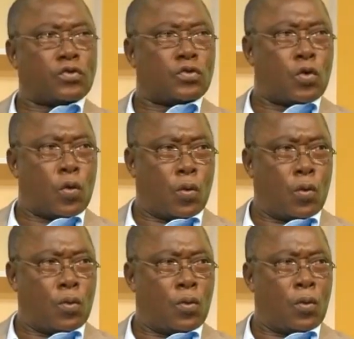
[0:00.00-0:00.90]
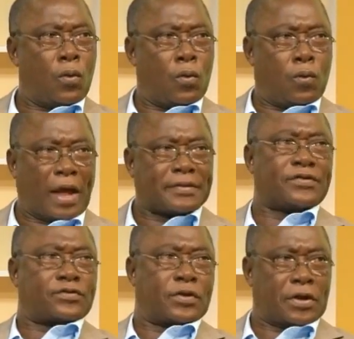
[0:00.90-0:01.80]
know what
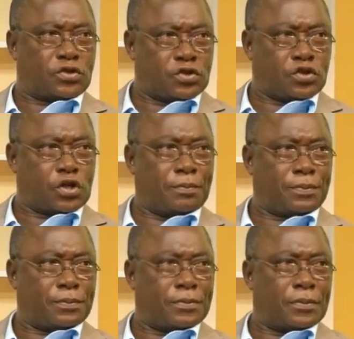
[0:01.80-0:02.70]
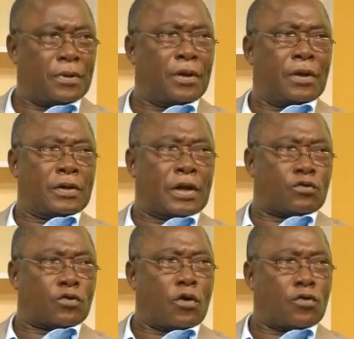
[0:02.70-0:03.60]
is relationship. They
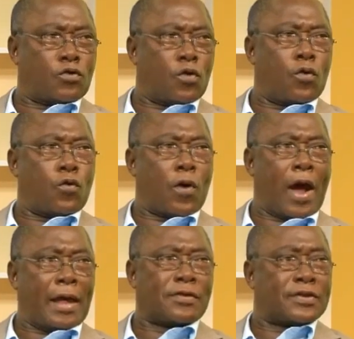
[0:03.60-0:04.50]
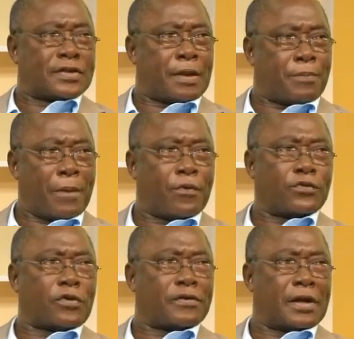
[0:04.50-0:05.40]
do not know what is the
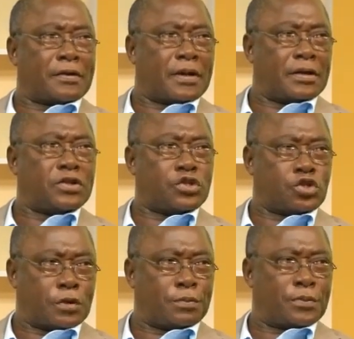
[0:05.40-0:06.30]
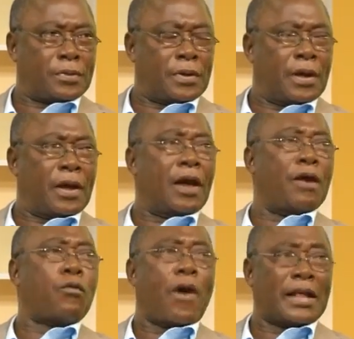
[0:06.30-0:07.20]
purpose of the relationship
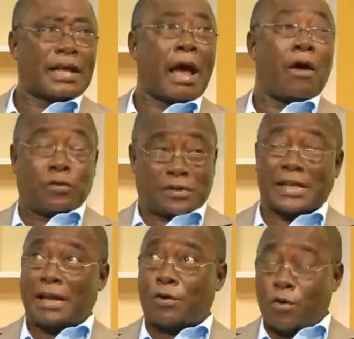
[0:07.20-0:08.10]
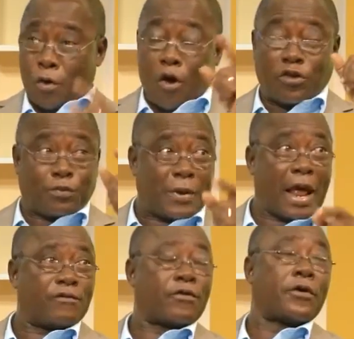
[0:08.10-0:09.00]
and what I would say God's
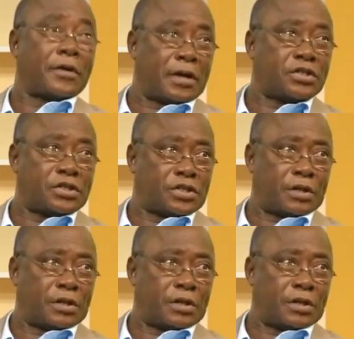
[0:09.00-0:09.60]
plan for relationship.